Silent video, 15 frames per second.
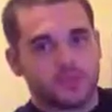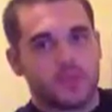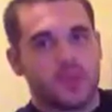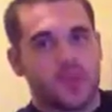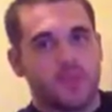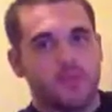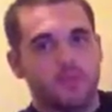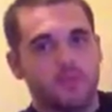going to
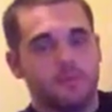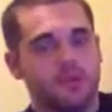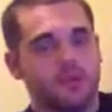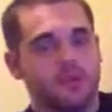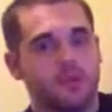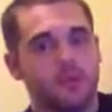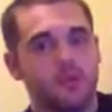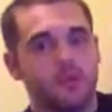happen, but
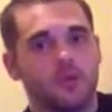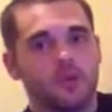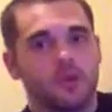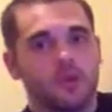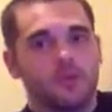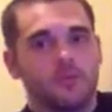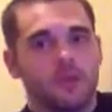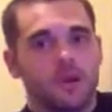
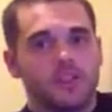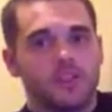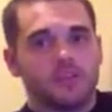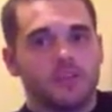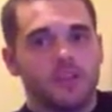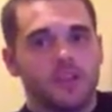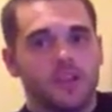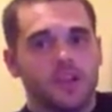
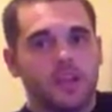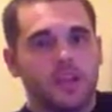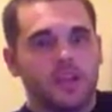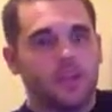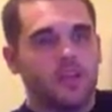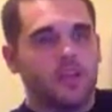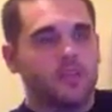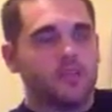possibly
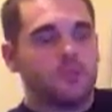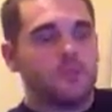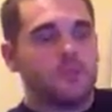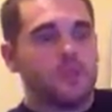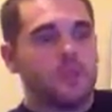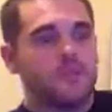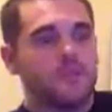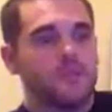another
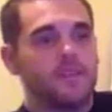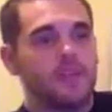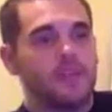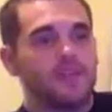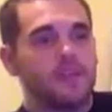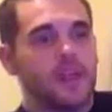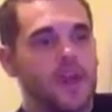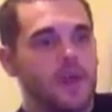big event
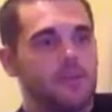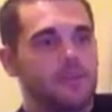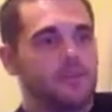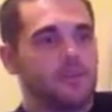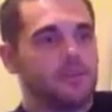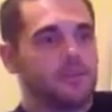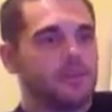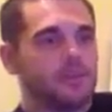could
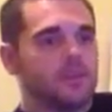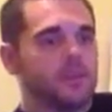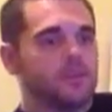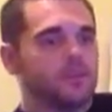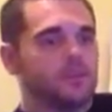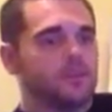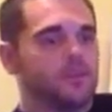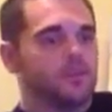happen
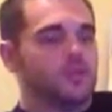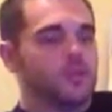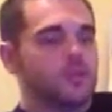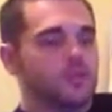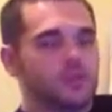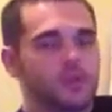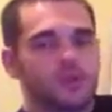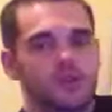to
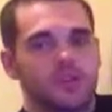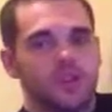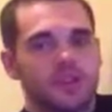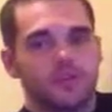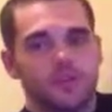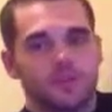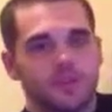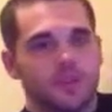start
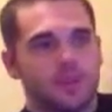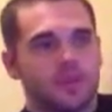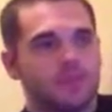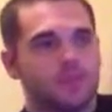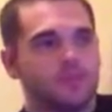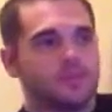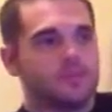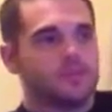things up again,
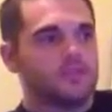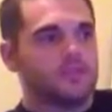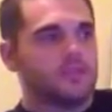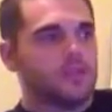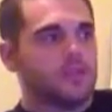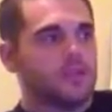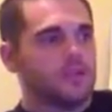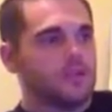
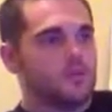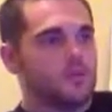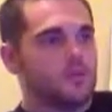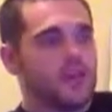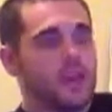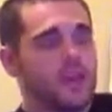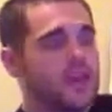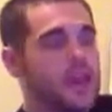and
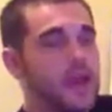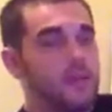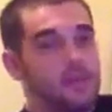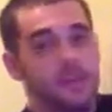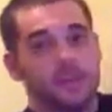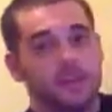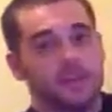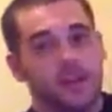that could happen
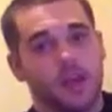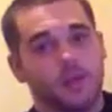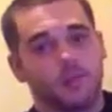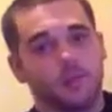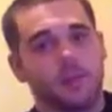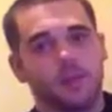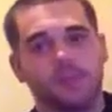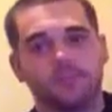anytime,
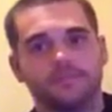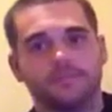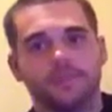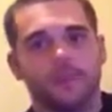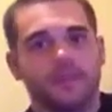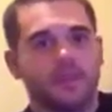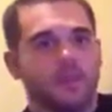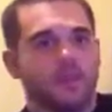really,
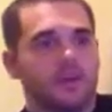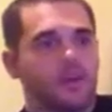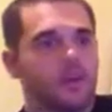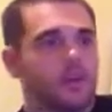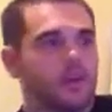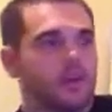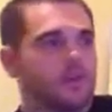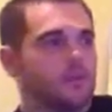
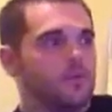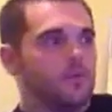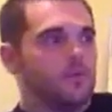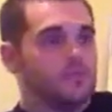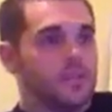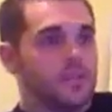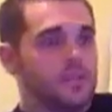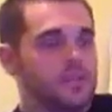
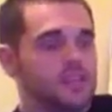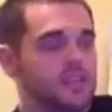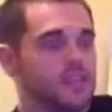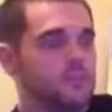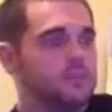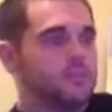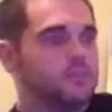just anytime.